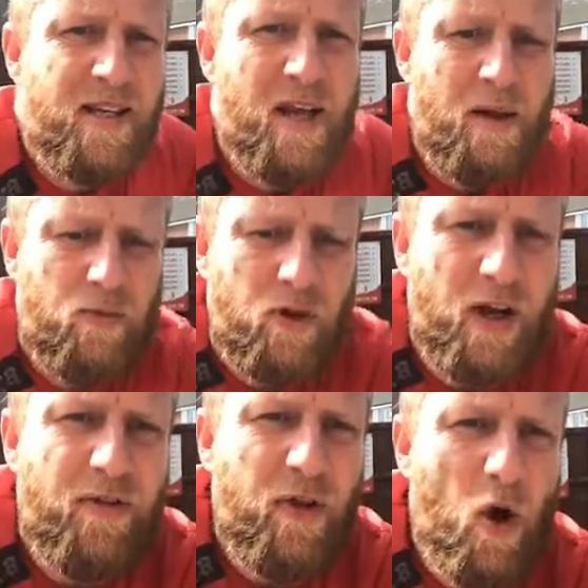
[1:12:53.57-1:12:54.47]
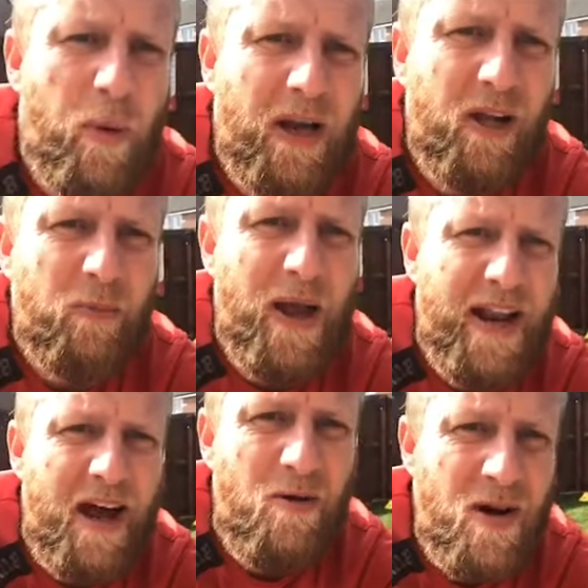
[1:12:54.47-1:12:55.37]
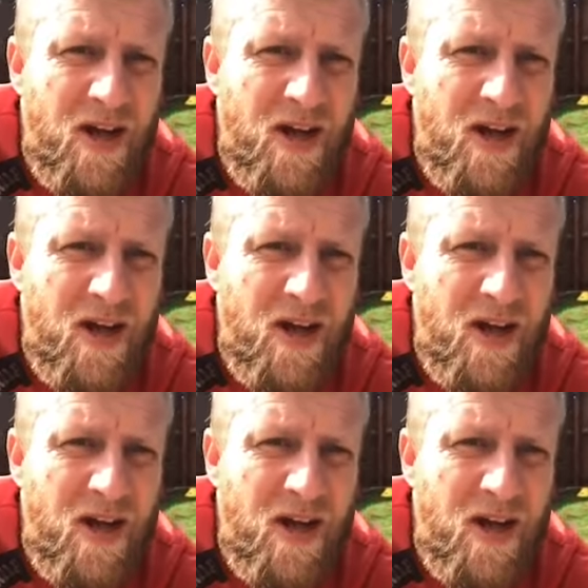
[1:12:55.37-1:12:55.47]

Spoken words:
I'm just going to lift it up a little bit now.